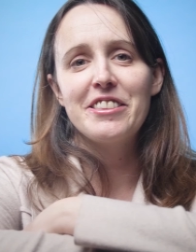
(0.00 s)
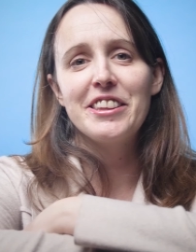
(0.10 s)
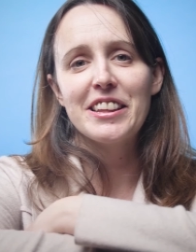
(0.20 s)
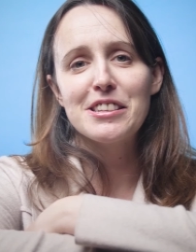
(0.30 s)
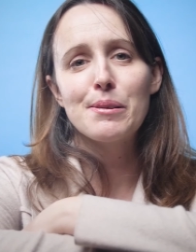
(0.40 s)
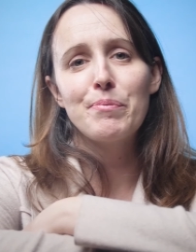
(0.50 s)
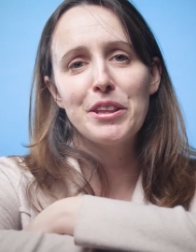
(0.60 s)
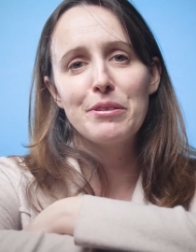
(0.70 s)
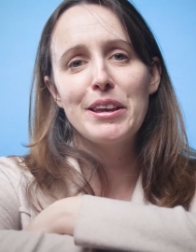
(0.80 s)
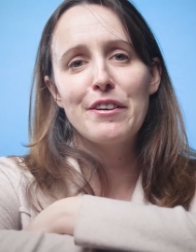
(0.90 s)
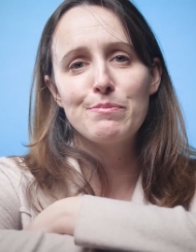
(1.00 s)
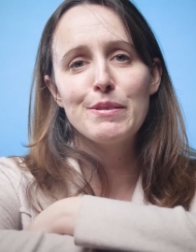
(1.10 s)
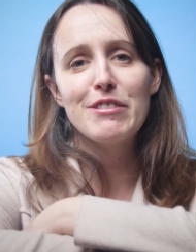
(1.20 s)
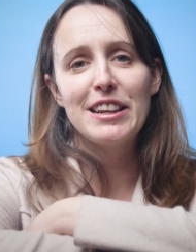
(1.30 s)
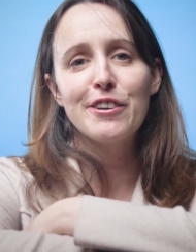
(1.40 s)
think that's something that we have to
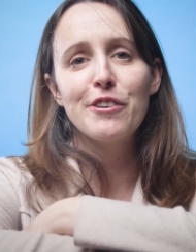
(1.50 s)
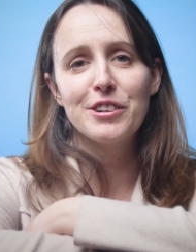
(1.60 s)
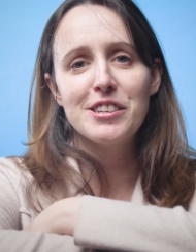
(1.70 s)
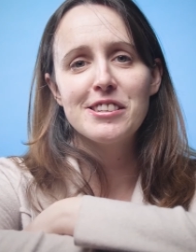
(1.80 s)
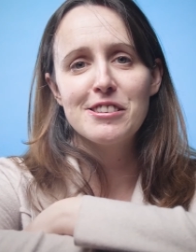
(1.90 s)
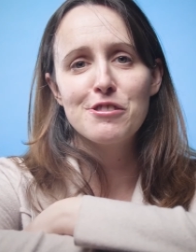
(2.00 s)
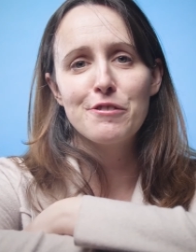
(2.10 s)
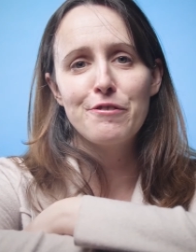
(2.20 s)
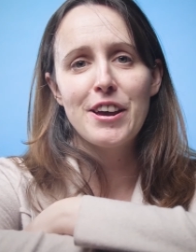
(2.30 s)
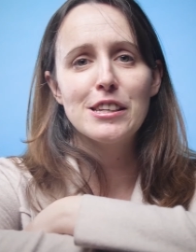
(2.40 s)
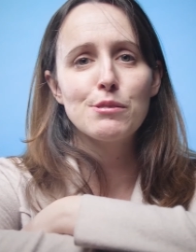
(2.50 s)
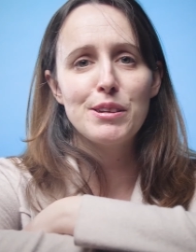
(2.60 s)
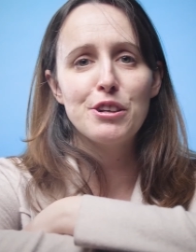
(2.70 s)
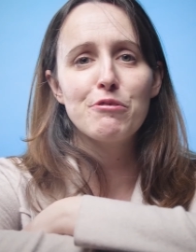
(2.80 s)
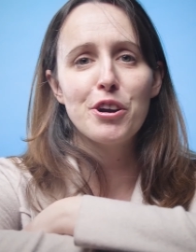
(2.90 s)
be really cognizant of as
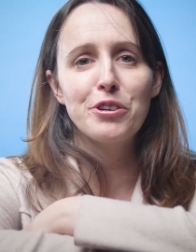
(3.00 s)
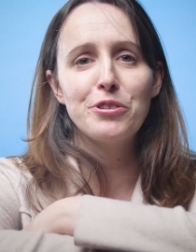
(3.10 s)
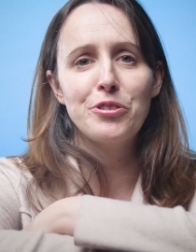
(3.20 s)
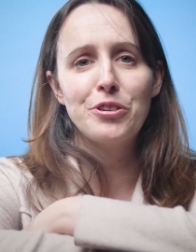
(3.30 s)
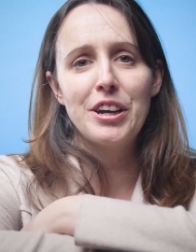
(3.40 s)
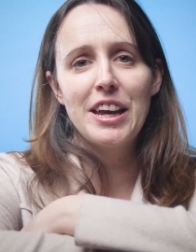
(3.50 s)
we grow